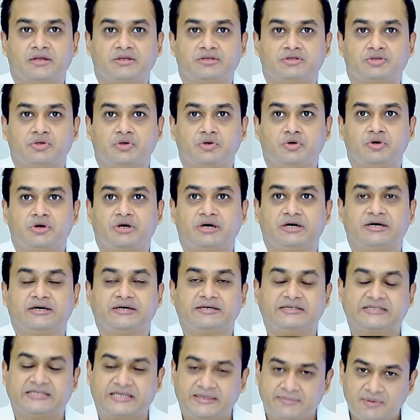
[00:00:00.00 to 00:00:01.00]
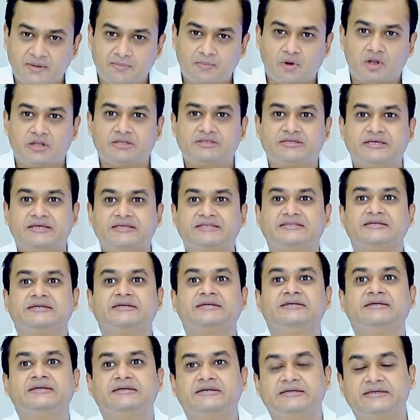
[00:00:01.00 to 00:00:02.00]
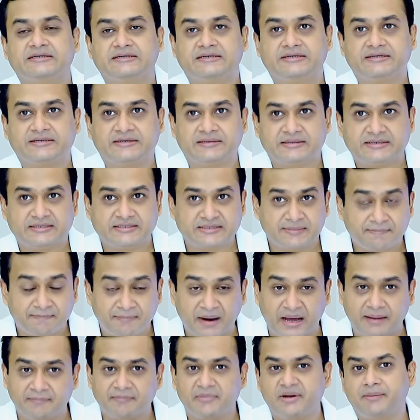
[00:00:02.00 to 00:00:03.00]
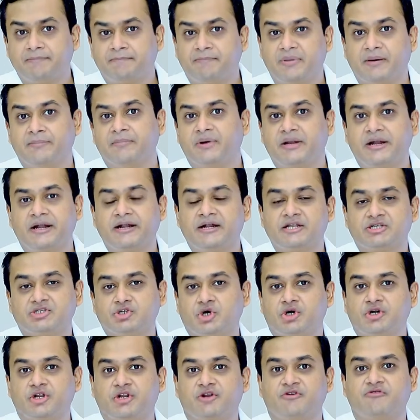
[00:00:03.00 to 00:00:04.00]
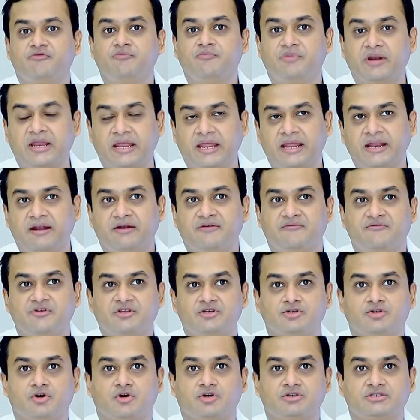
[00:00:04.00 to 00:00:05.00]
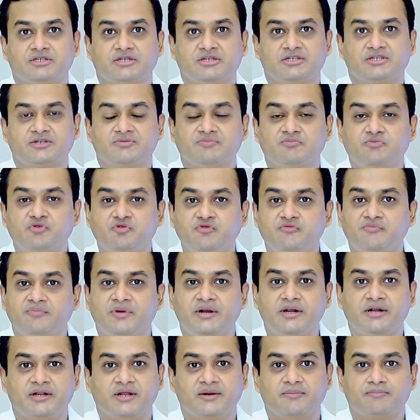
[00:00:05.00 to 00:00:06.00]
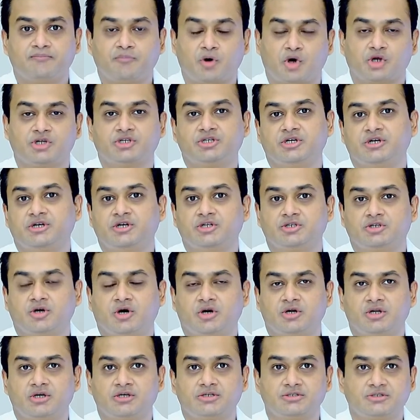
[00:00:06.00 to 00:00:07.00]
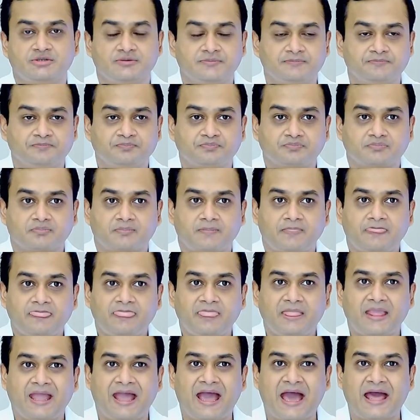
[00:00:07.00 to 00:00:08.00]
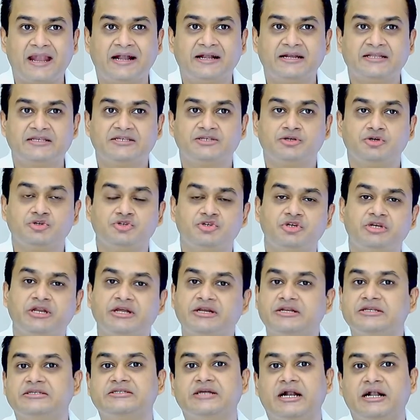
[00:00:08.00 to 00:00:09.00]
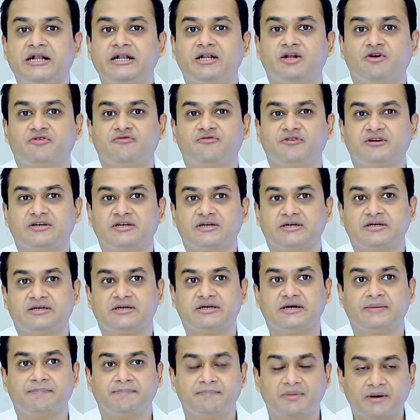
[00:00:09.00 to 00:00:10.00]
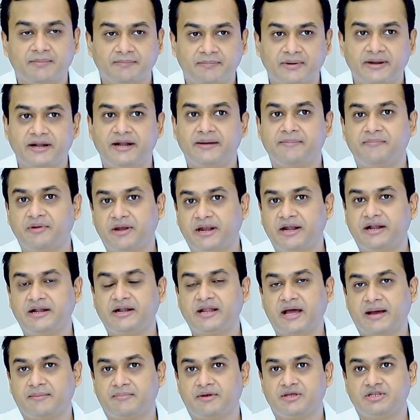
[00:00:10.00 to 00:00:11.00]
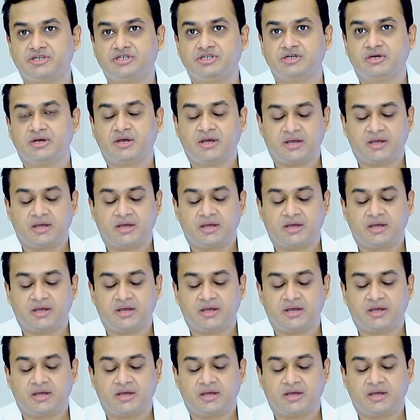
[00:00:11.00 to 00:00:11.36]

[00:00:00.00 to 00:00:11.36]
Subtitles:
So cerebral palsy is a permanent disorder of brain which causes movement and posture disorders, and it is usually a result of a permanent brain damage,